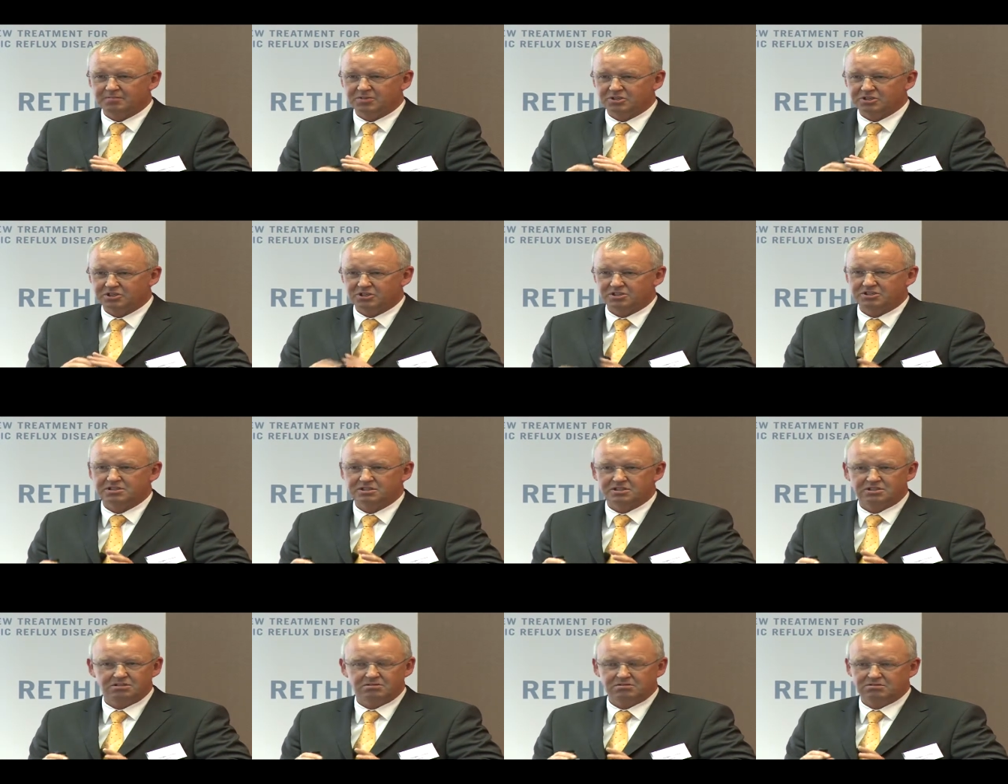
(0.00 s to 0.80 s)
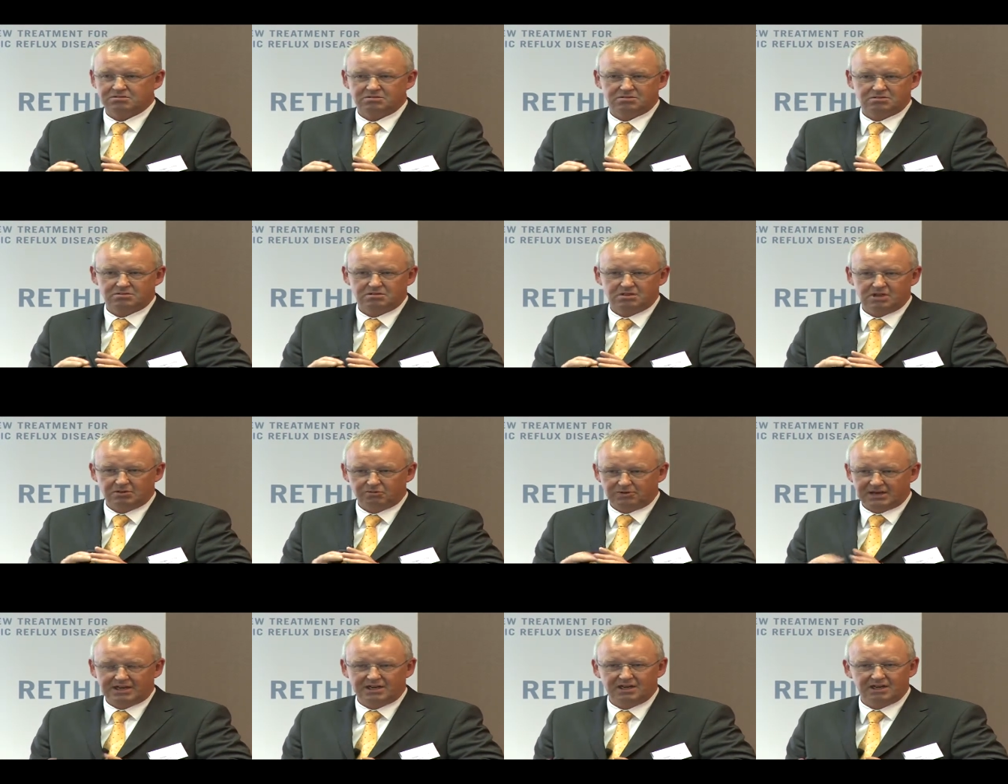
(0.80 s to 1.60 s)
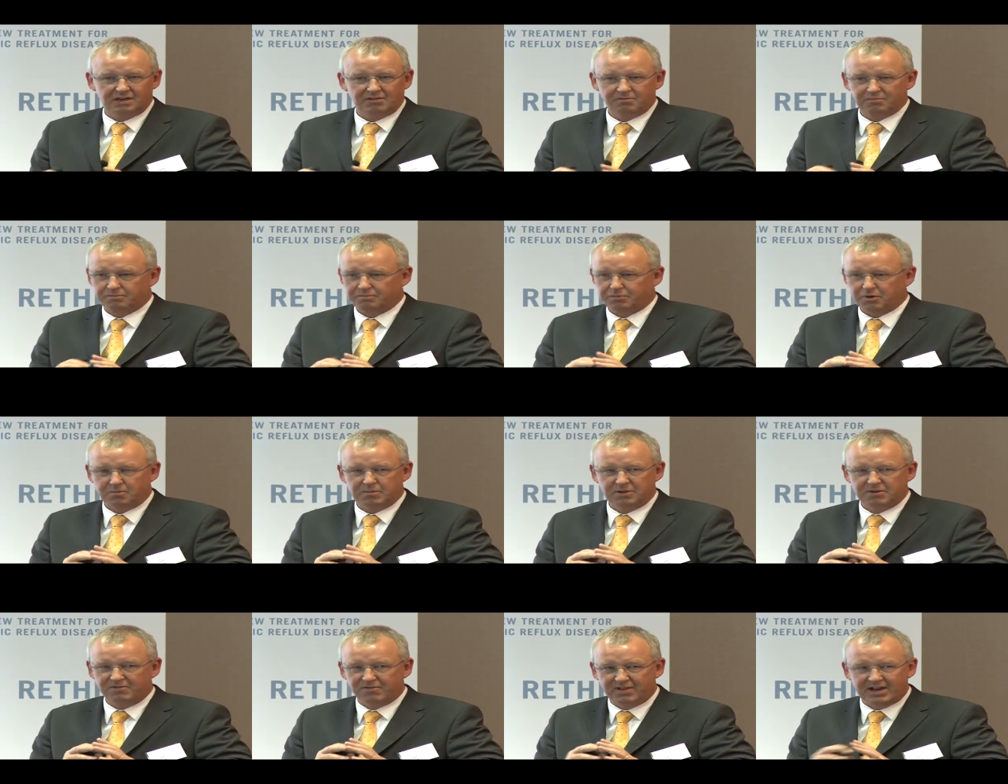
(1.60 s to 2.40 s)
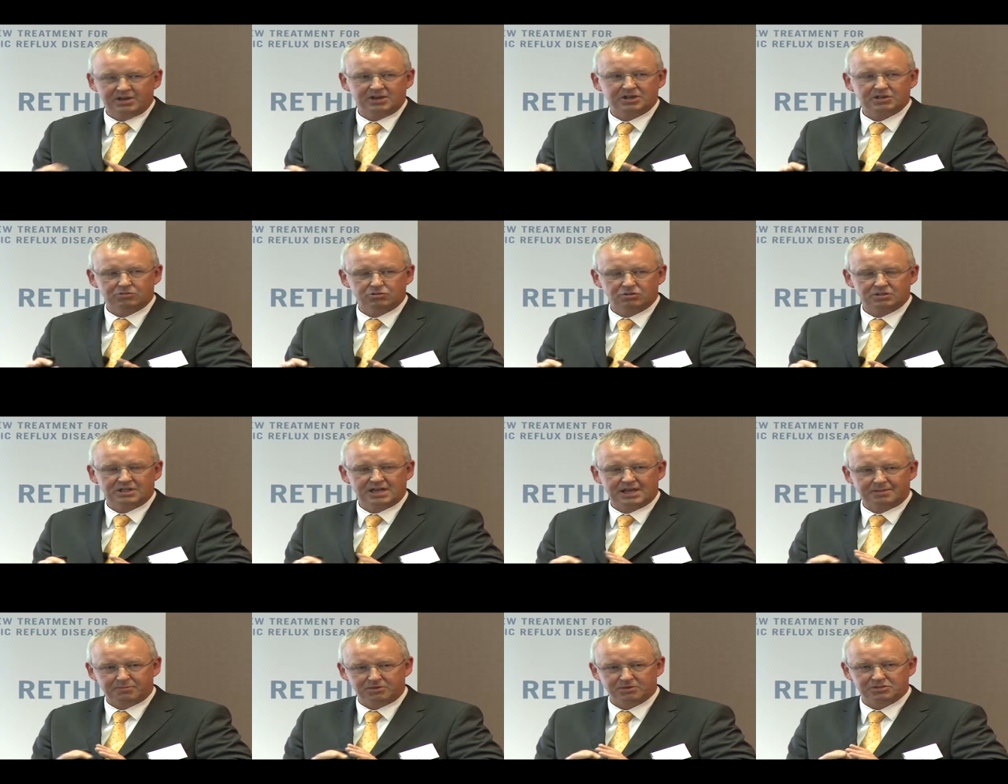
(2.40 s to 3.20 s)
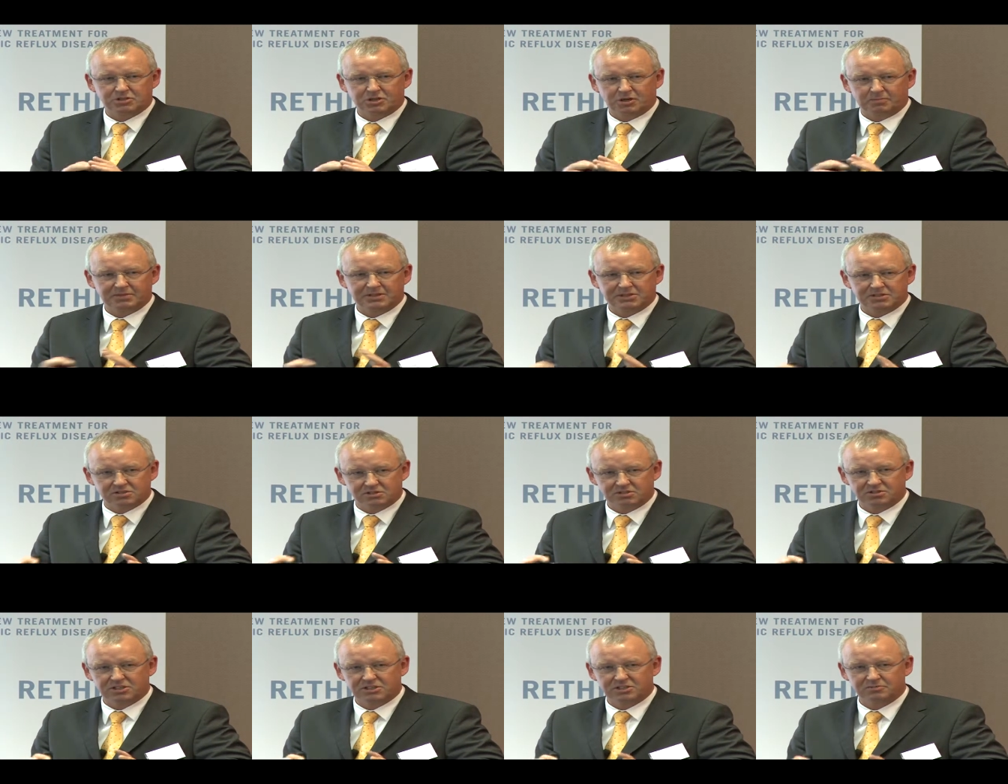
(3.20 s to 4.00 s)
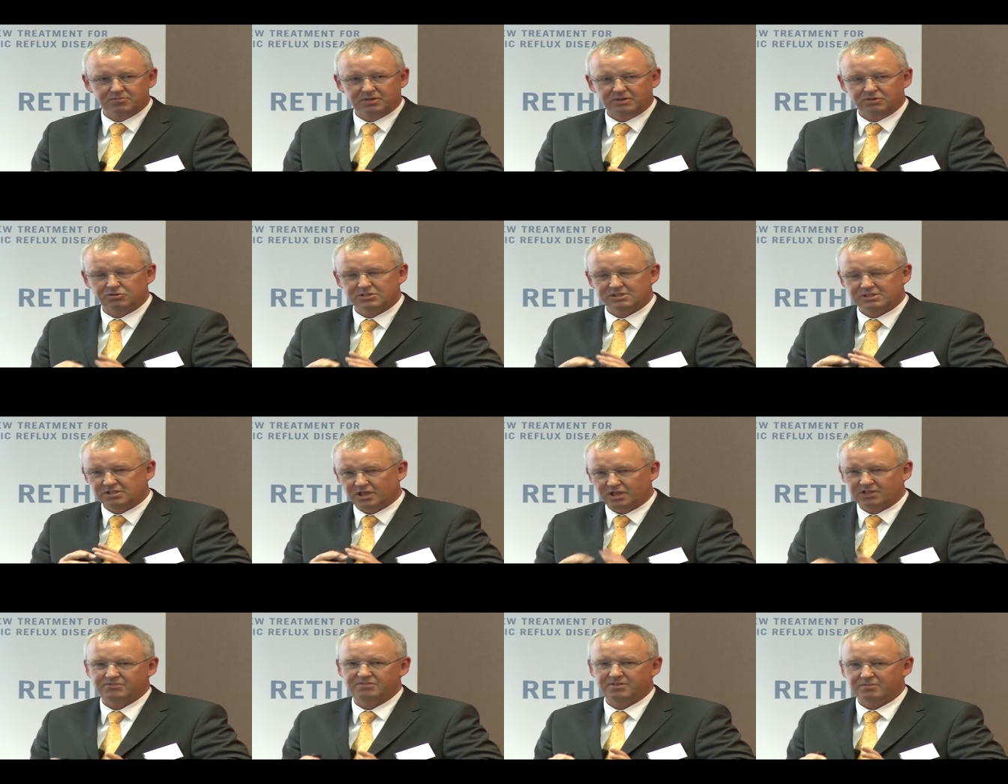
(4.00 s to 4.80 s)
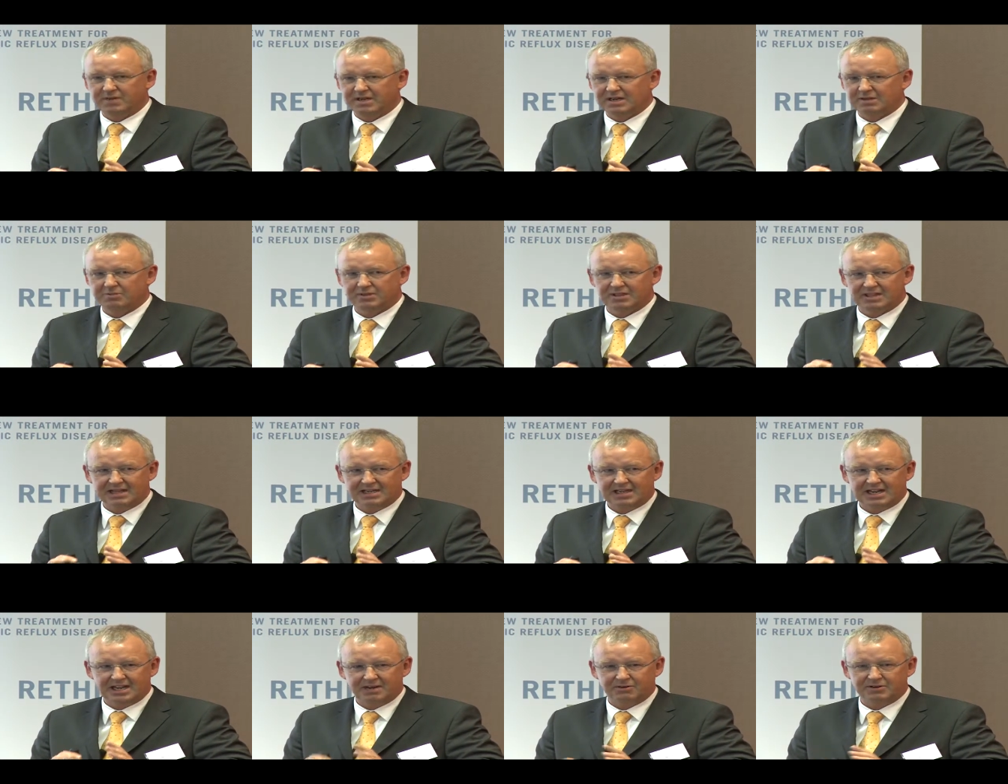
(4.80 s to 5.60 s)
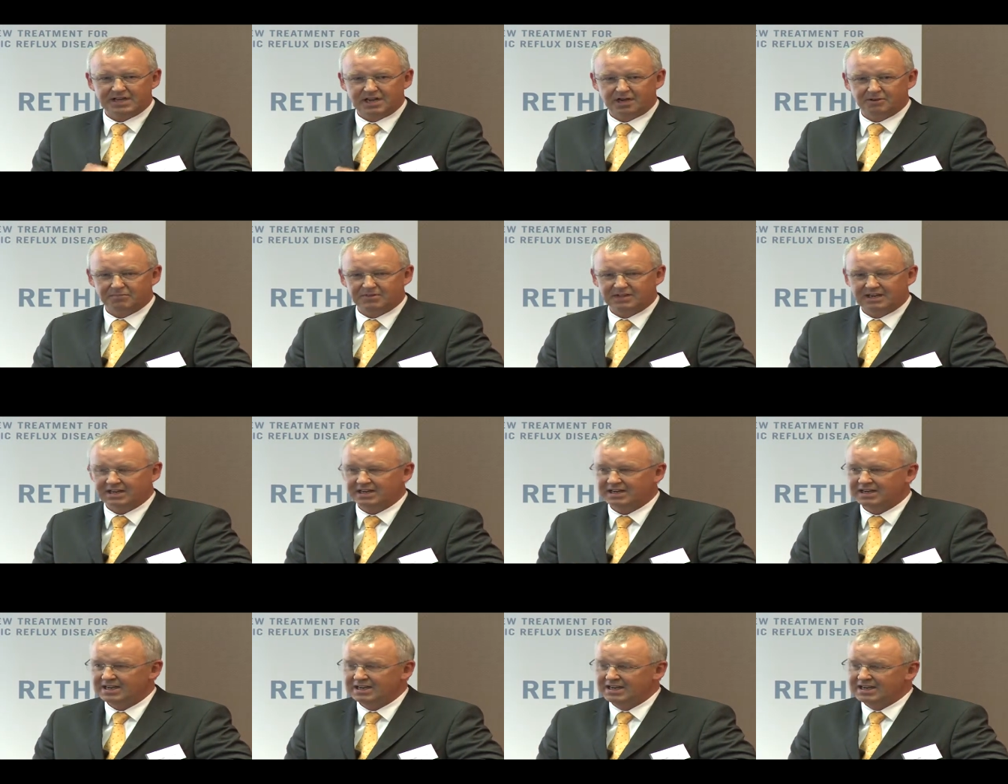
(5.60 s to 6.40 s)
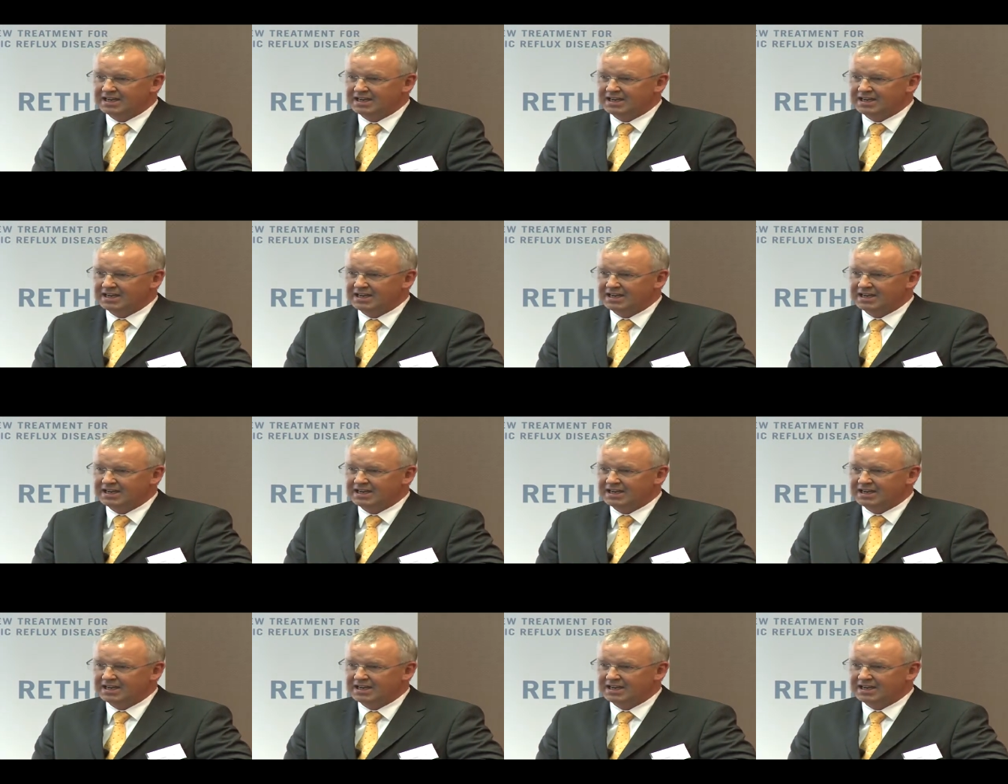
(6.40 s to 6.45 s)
but just a regular, probably very good laparoscopic surgeon, but who's not familiar with that area up there.